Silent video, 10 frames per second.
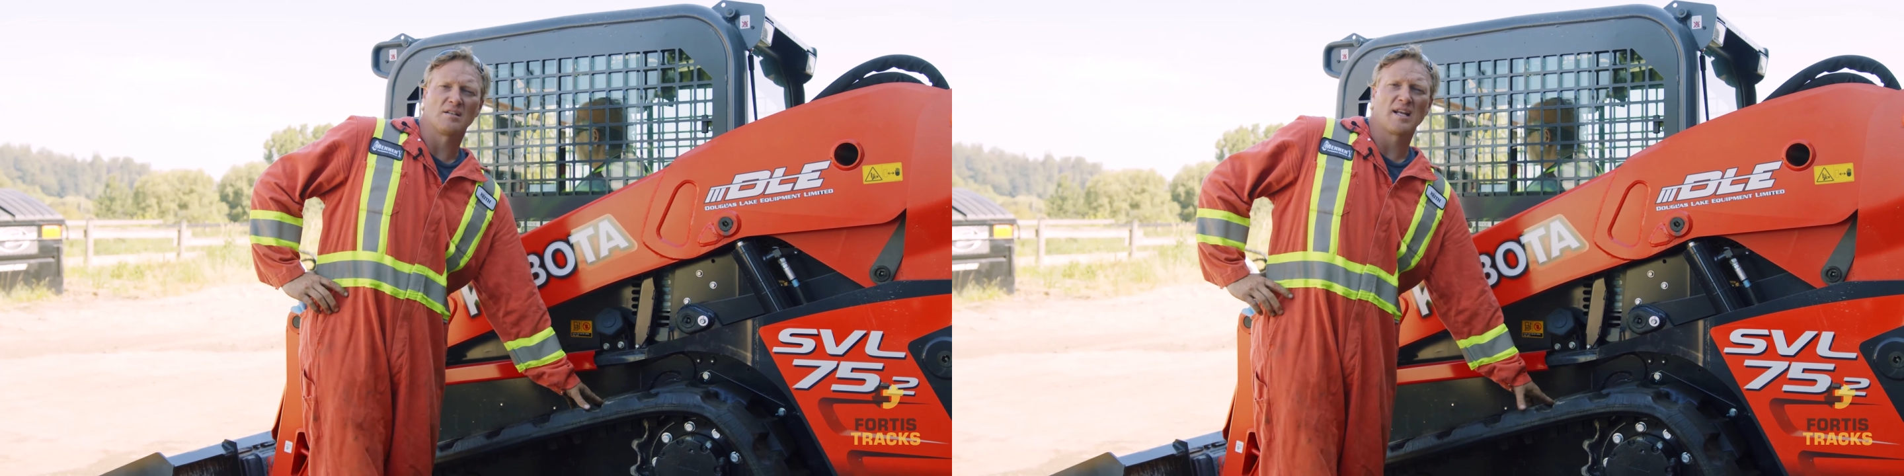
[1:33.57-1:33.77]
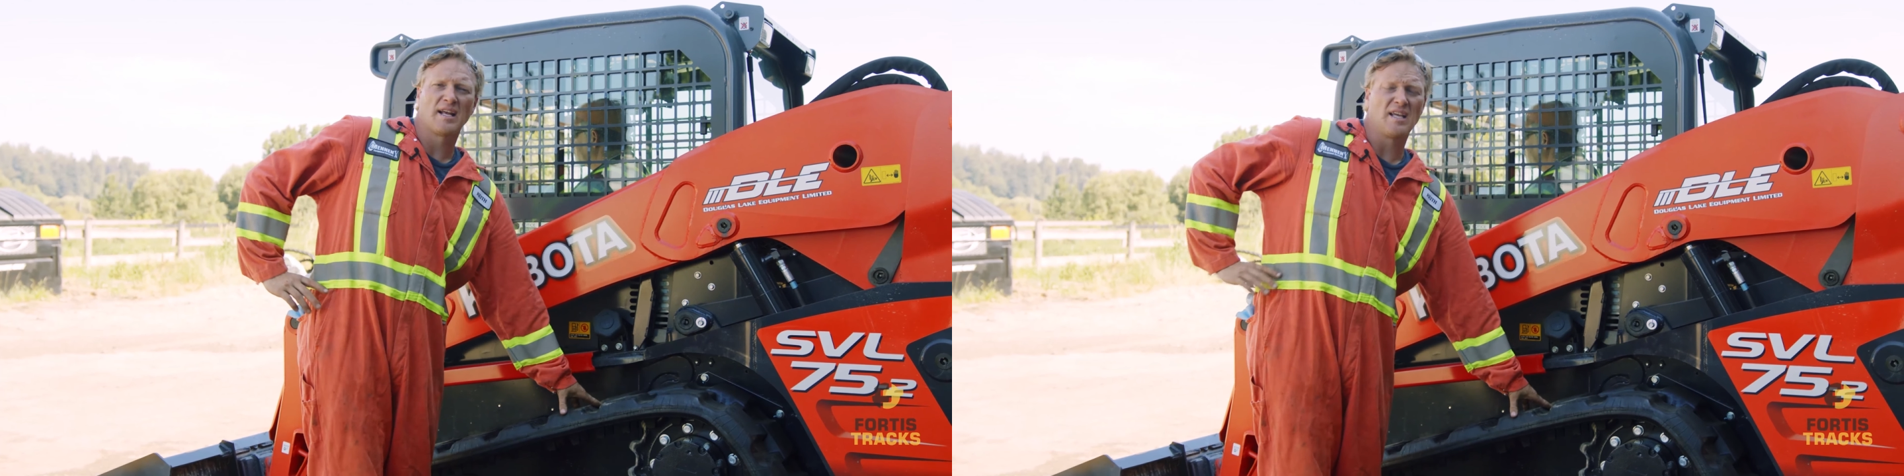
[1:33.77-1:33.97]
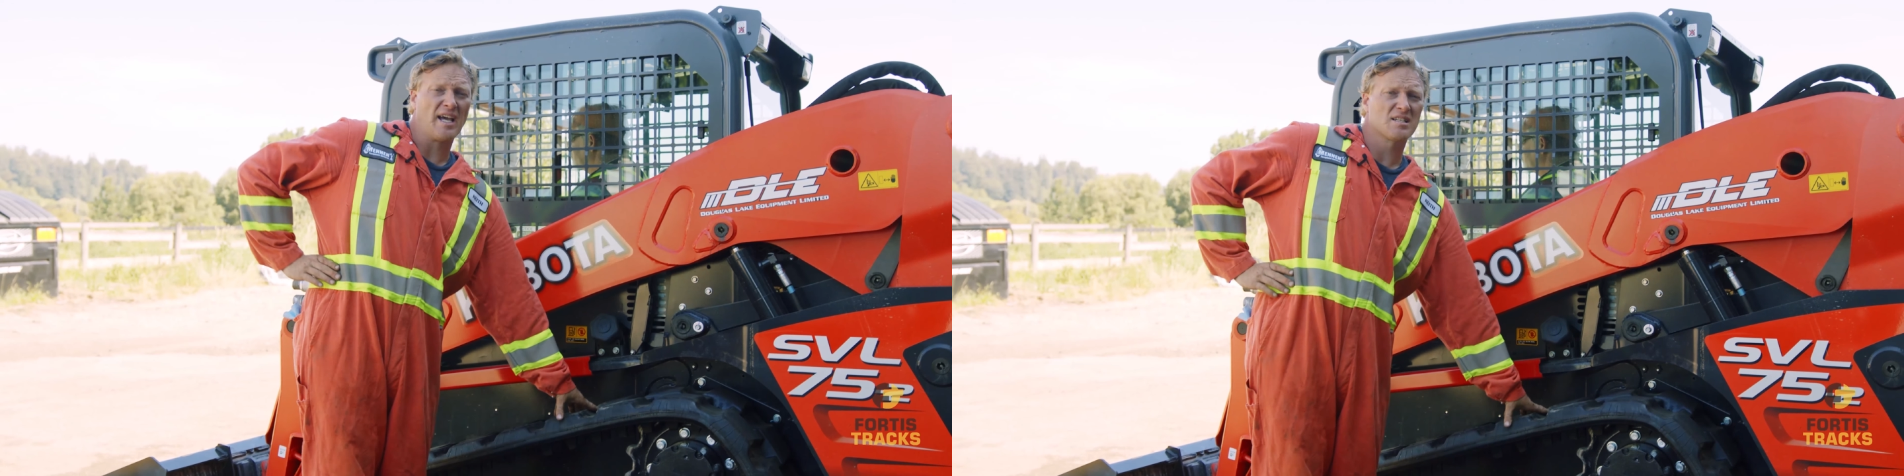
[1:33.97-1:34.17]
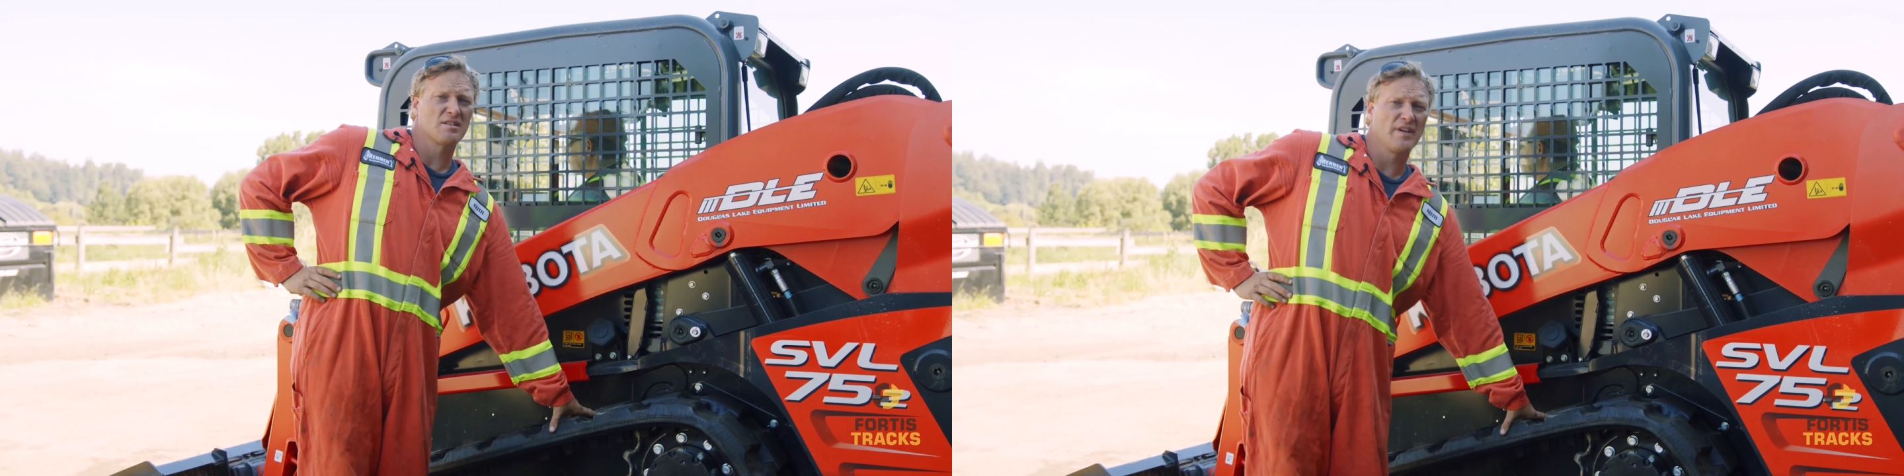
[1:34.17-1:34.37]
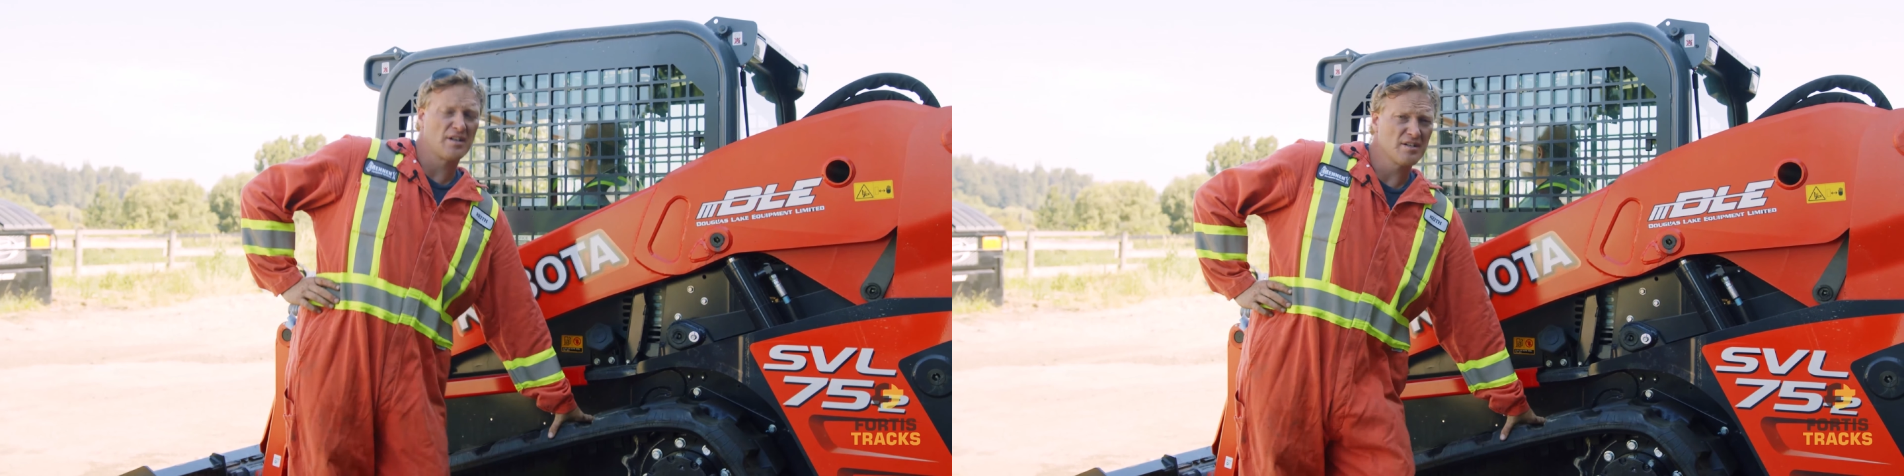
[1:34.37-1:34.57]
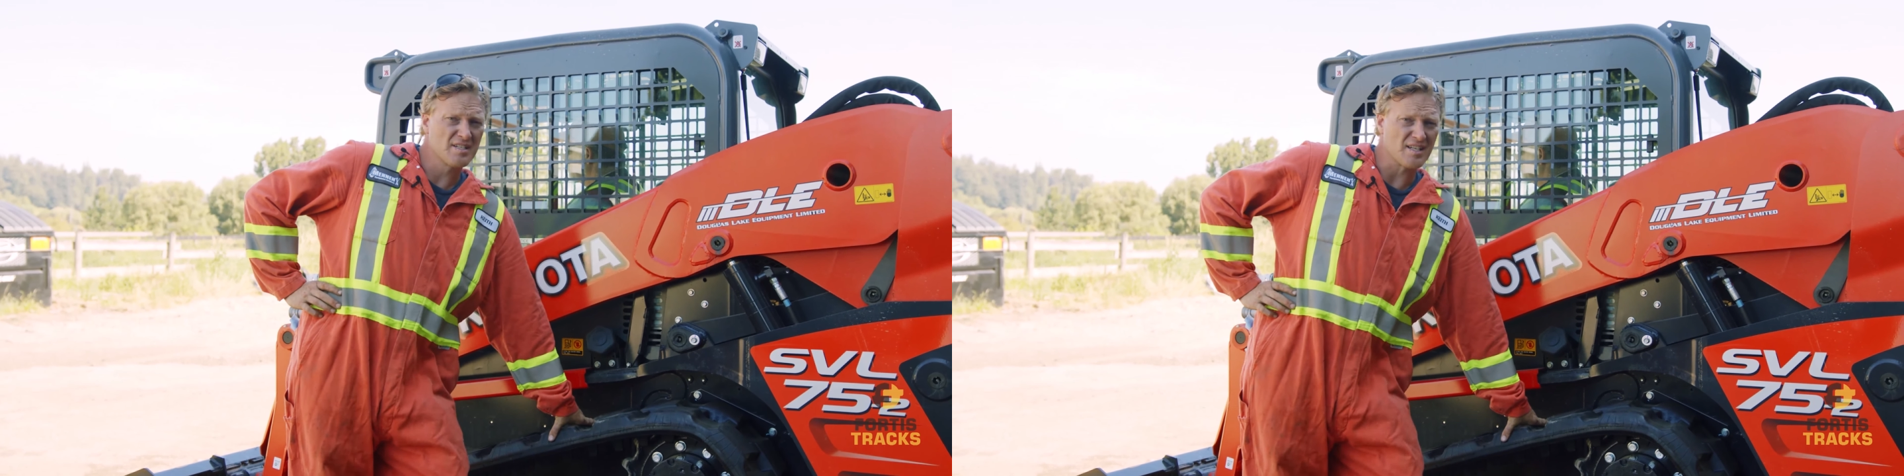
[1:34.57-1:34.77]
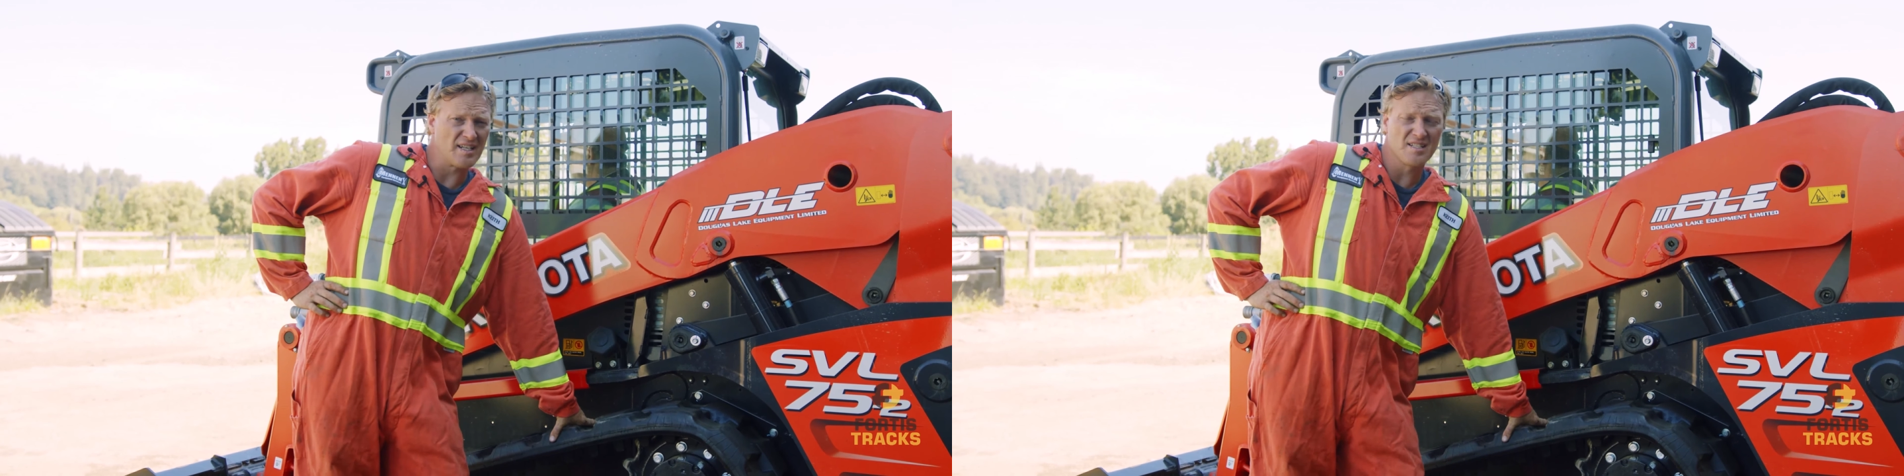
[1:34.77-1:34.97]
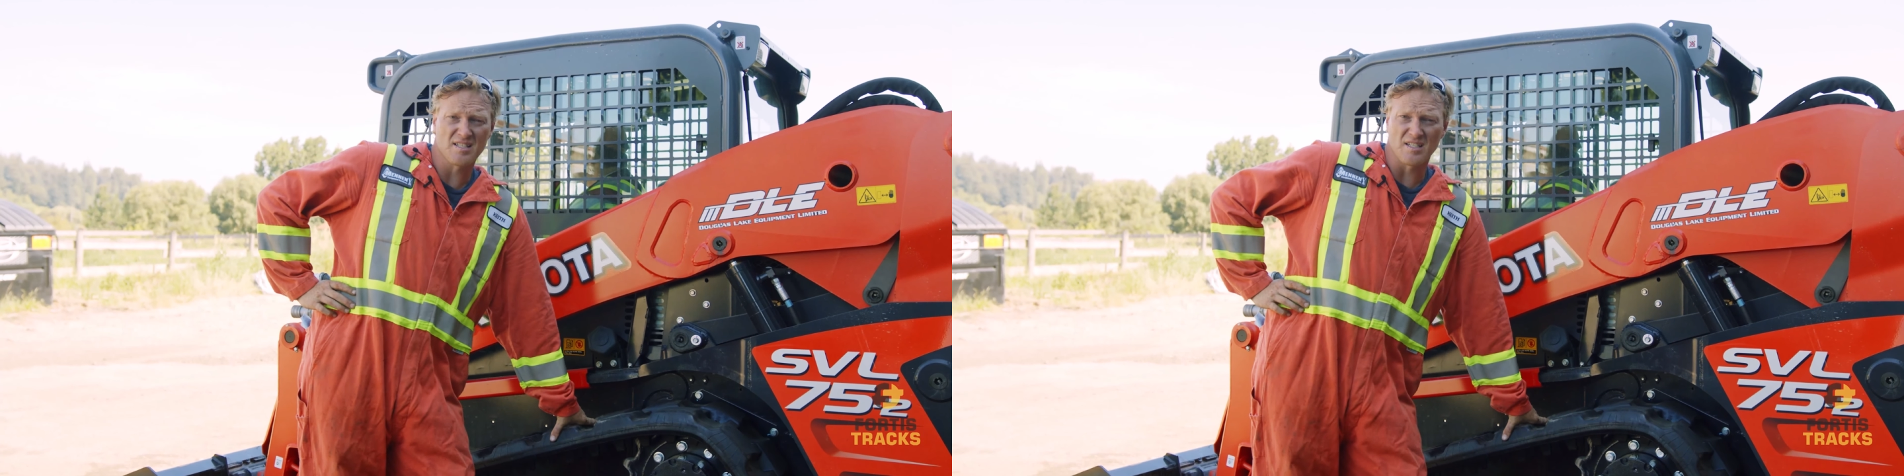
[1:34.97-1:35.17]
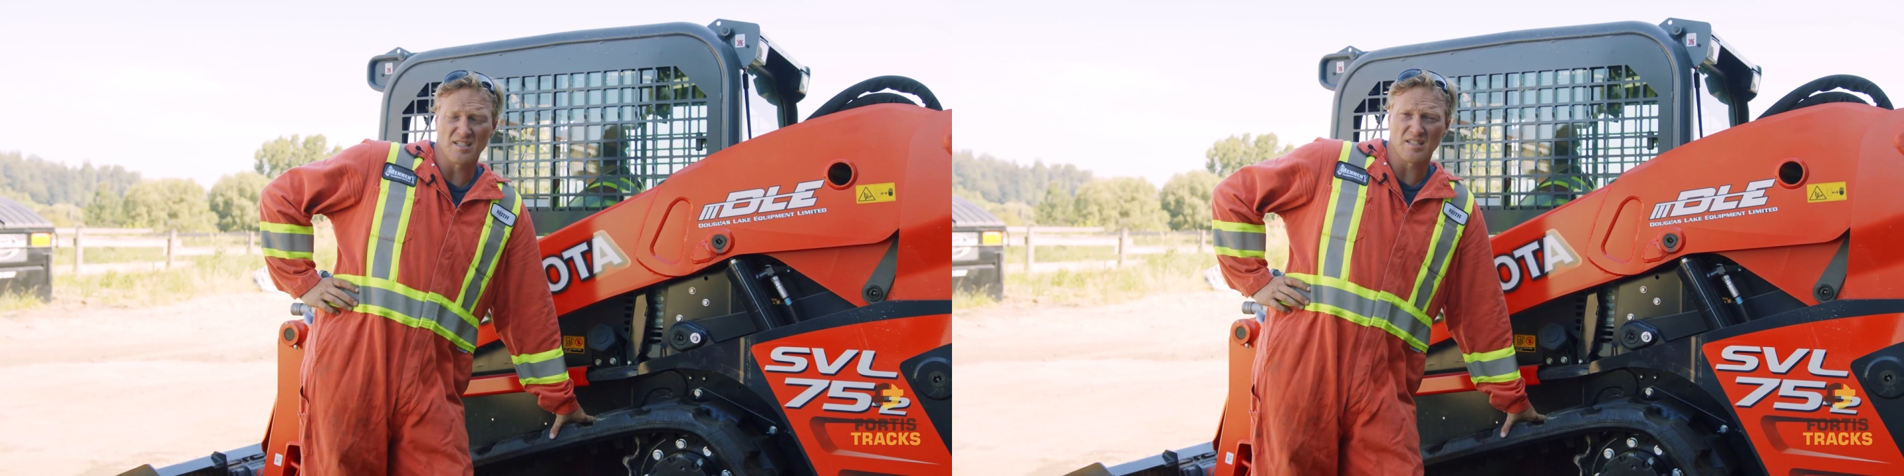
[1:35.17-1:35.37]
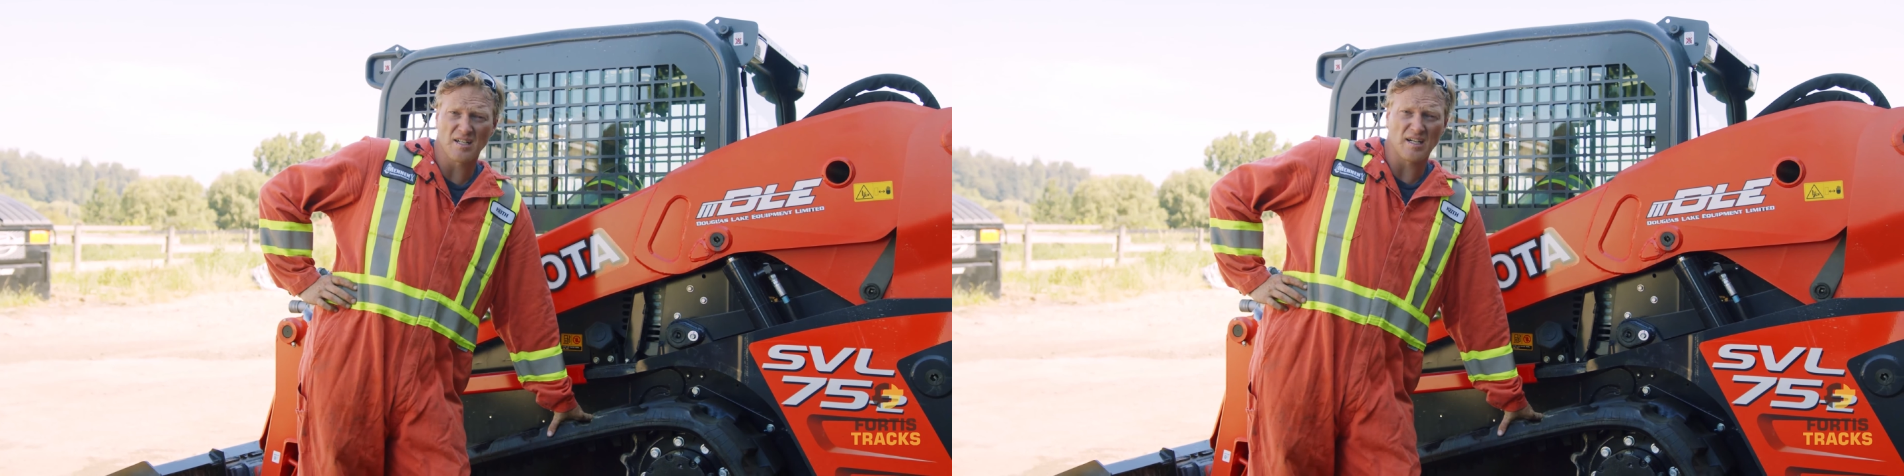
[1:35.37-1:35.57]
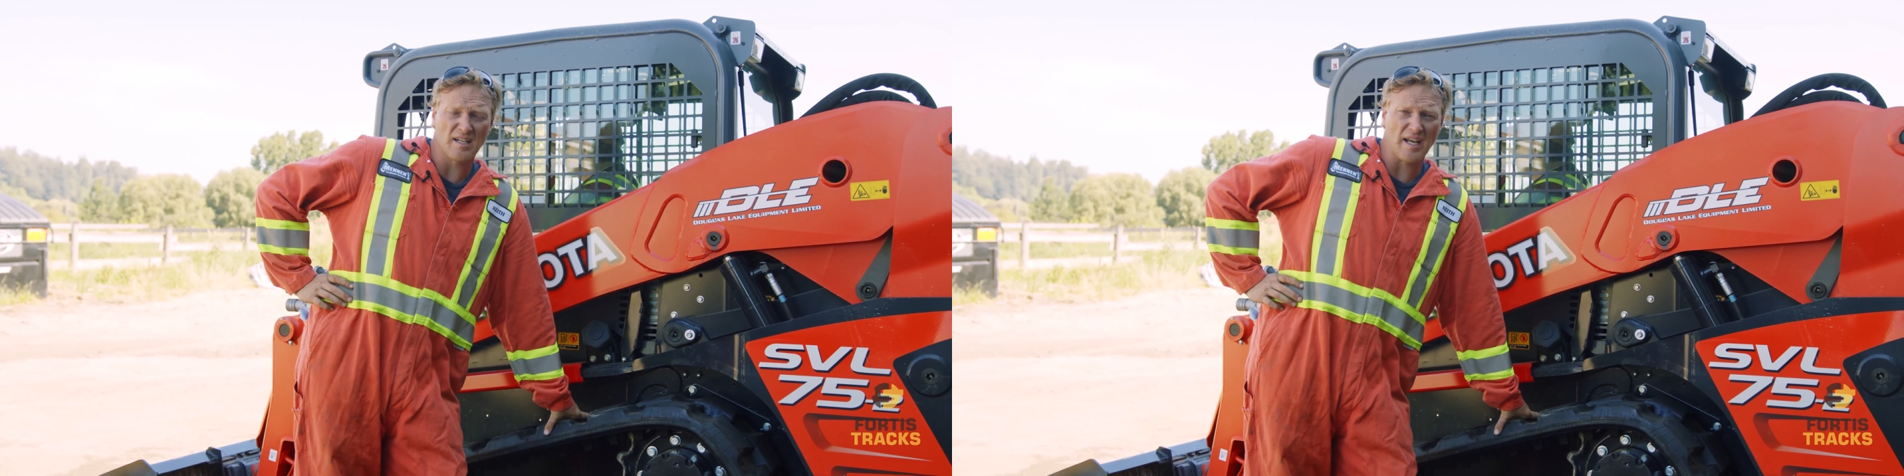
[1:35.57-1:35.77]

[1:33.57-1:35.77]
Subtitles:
on any excavator, skid steer,